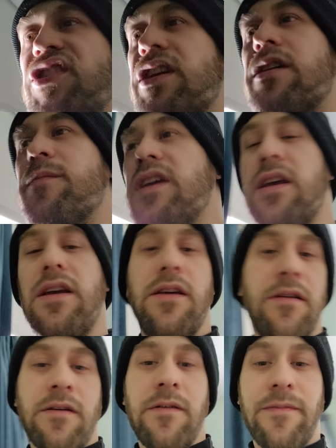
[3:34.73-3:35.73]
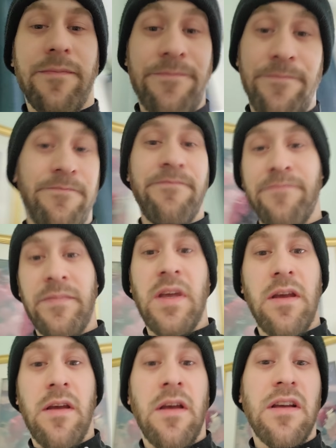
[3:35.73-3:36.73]
GME,
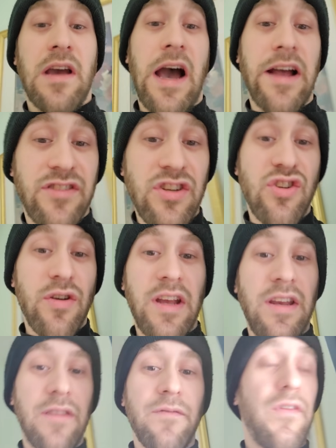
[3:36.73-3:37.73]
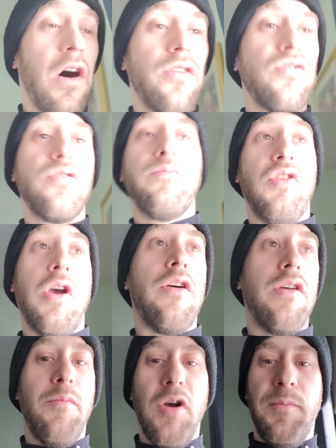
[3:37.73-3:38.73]
concentrating volume, yeah,
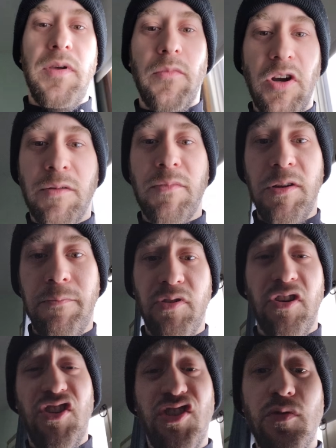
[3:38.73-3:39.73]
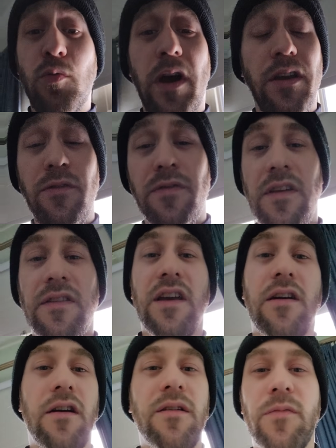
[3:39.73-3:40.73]
that might be market manipulation. Why do you think they
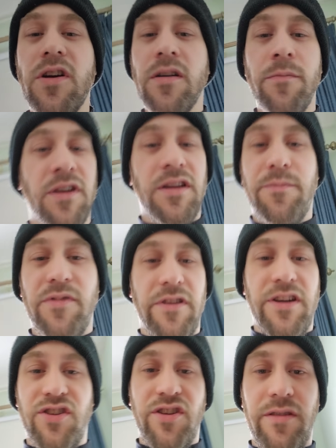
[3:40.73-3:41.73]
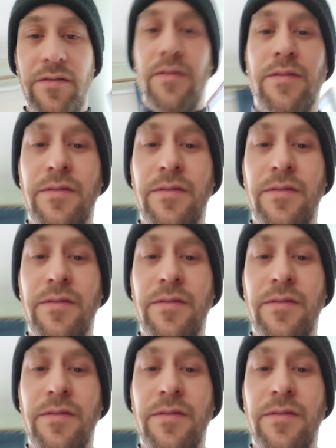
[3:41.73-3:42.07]
call it market manipulation?